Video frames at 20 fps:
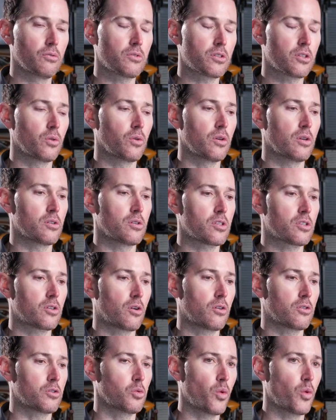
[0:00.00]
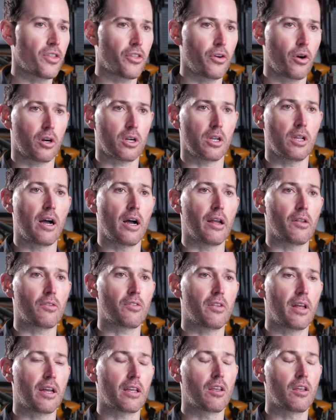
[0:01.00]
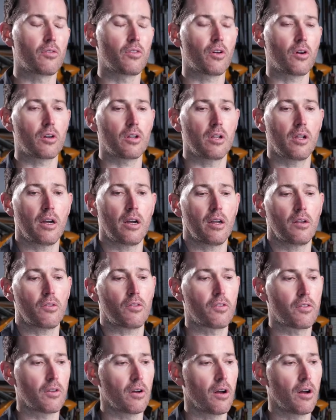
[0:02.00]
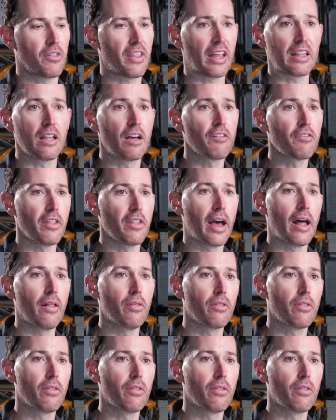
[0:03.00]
So it starts with our clients. That gives our clients, they love that.